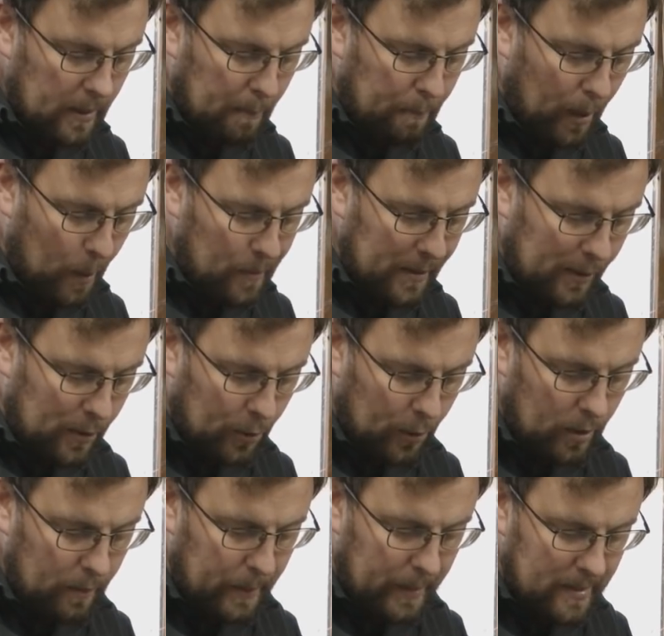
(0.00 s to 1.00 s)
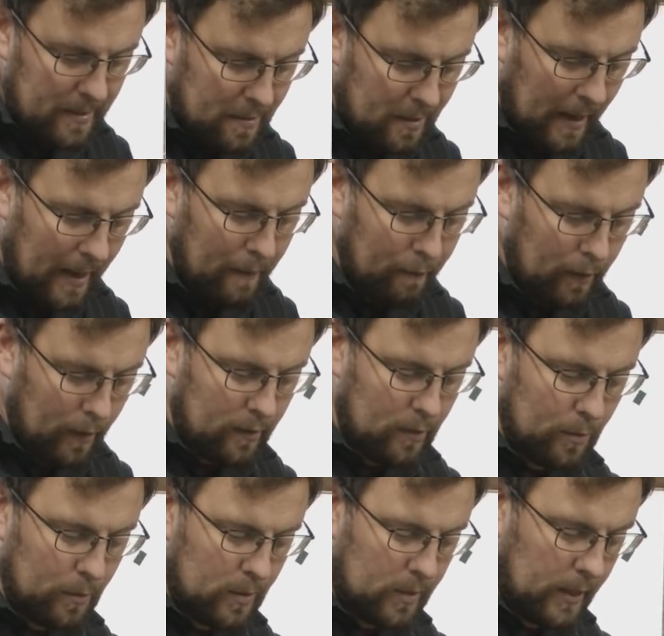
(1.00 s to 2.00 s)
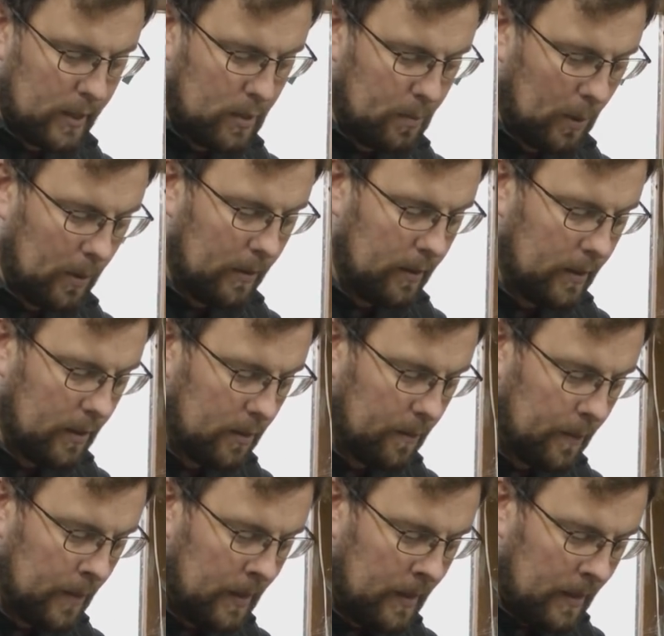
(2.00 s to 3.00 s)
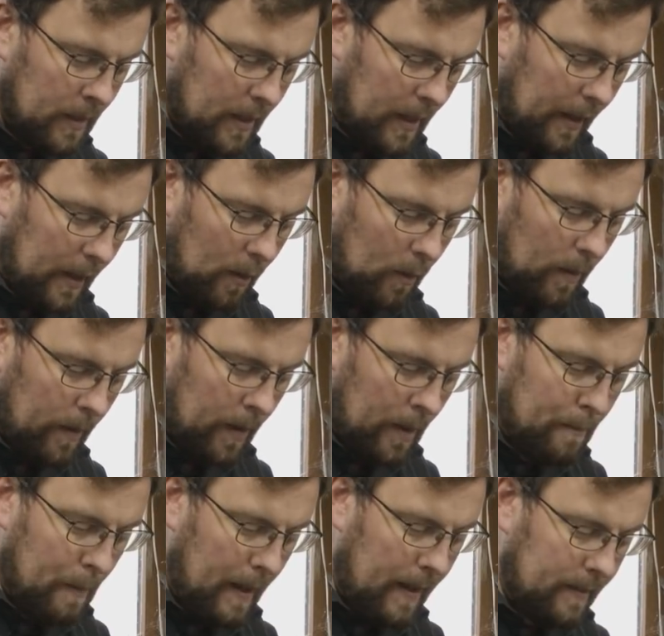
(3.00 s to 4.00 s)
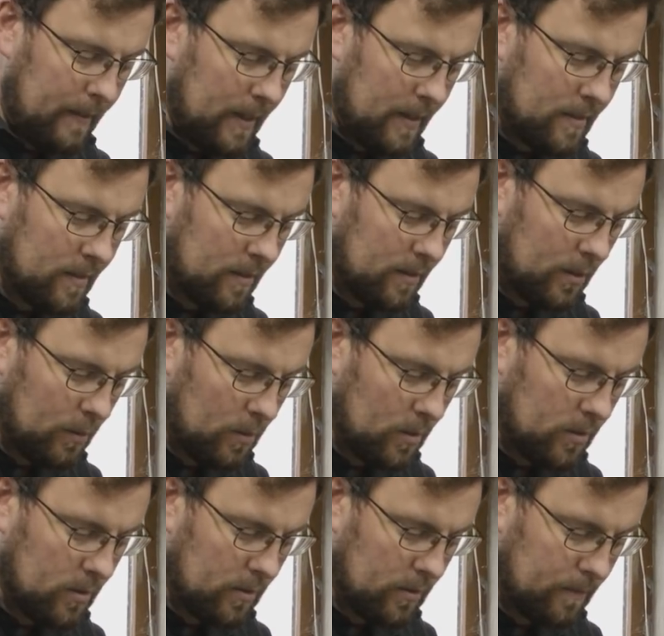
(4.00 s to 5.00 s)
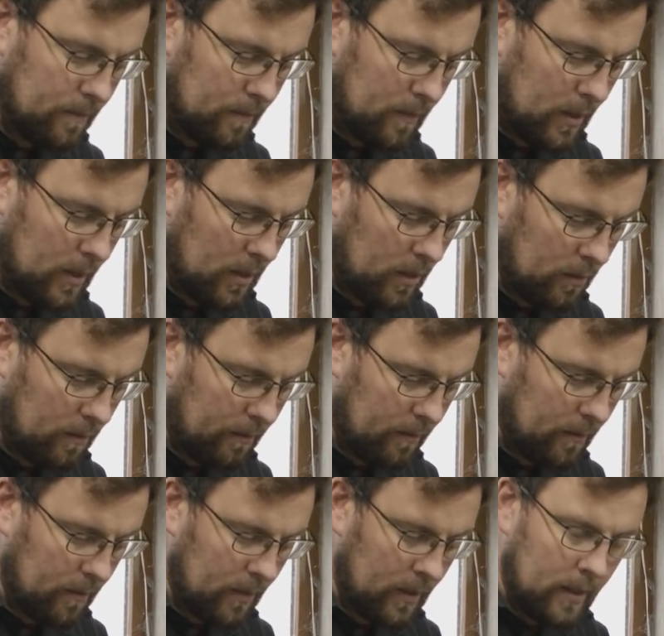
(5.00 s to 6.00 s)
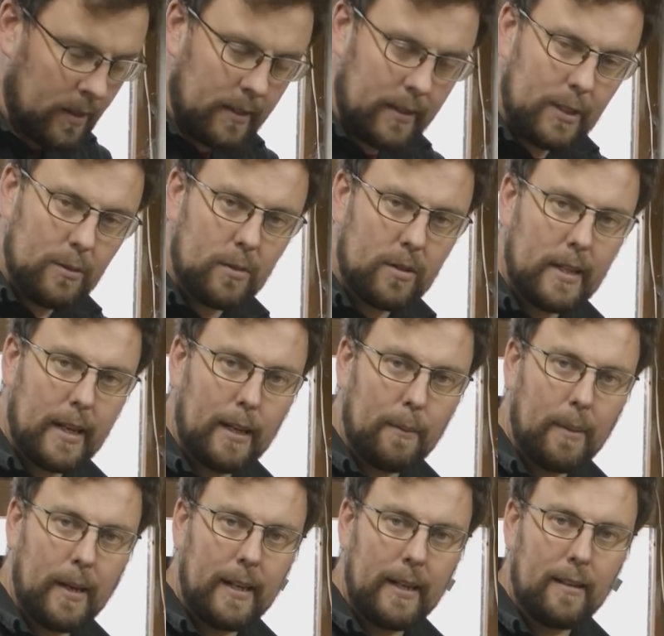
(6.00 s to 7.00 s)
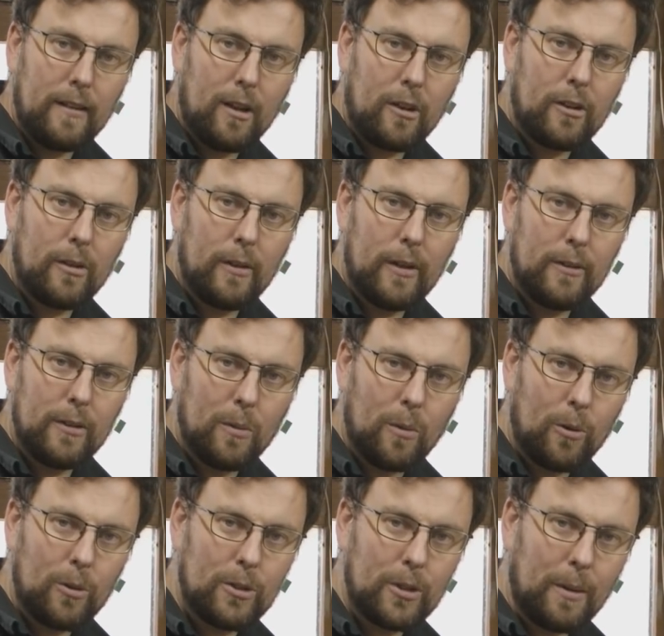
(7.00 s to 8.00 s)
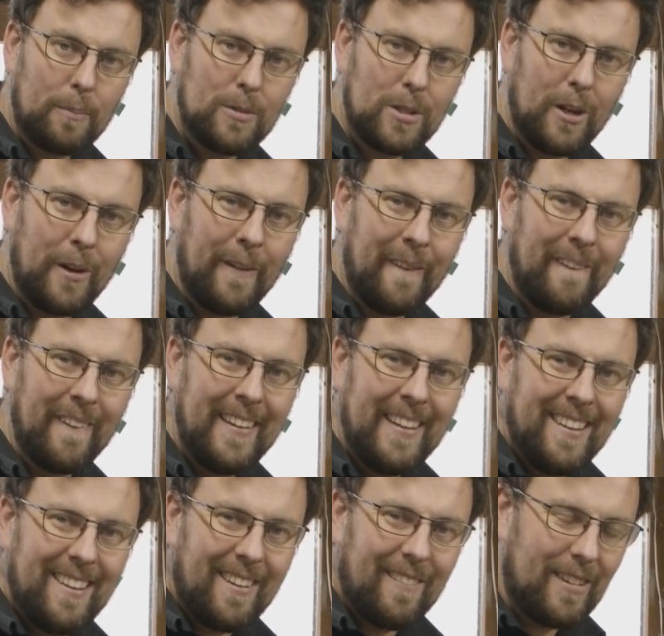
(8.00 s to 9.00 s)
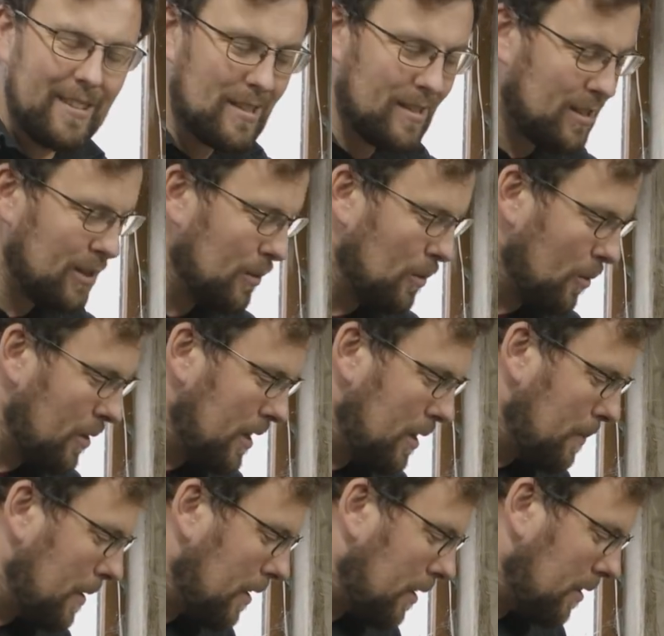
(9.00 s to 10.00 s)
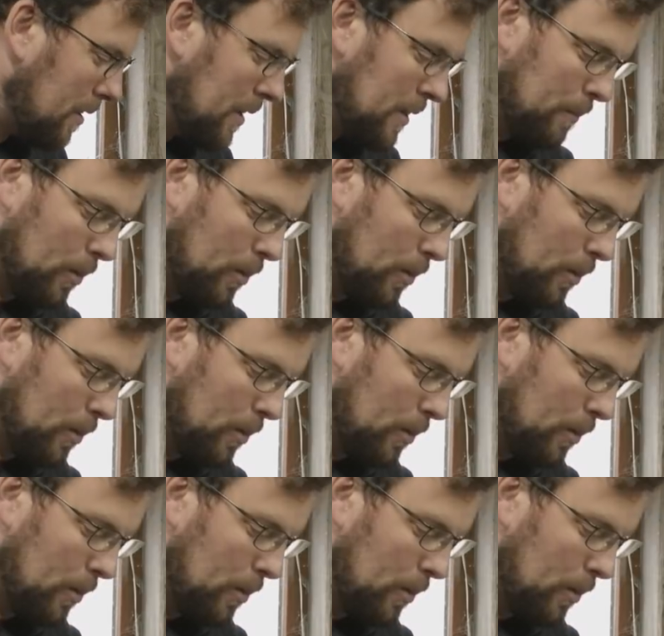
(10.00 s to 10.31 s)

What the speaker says: it probably could have been saved at some stage, but you know, when I made this, there was, you know, these were 10 a penny knocking around the workshop, so I wasn't too worried about it.